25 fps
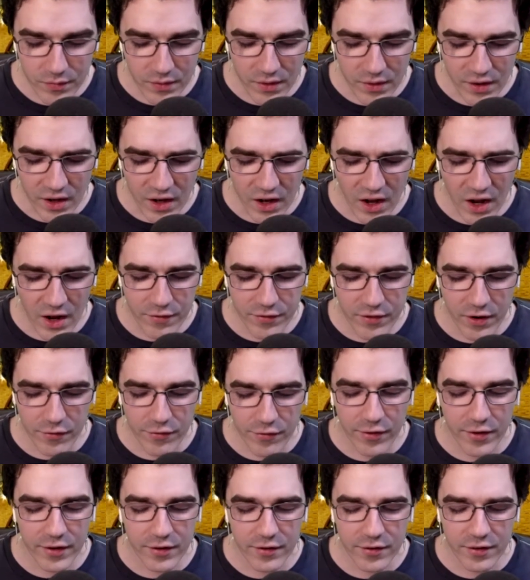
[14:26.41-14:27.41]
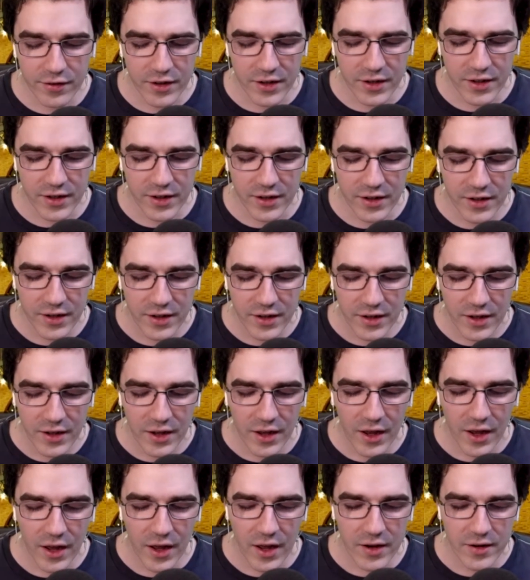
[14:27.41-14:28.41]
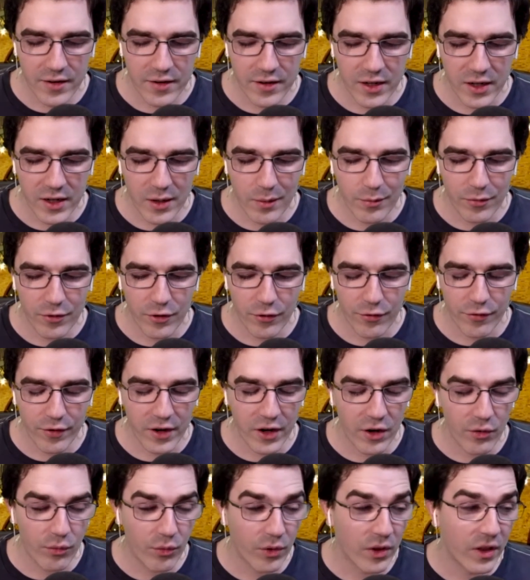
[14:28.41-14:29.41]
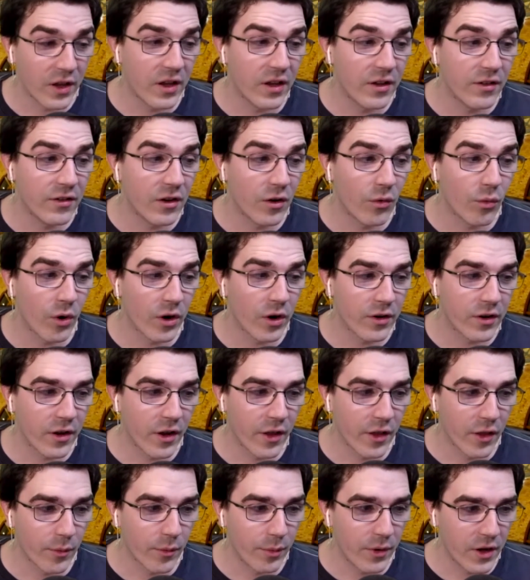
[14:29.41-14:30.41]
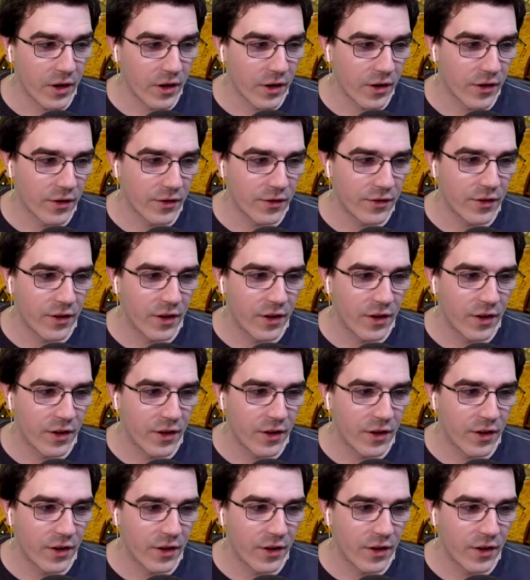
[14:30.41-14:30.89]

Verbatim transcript: i've definitely seen uh, teams who find it really easy to work together because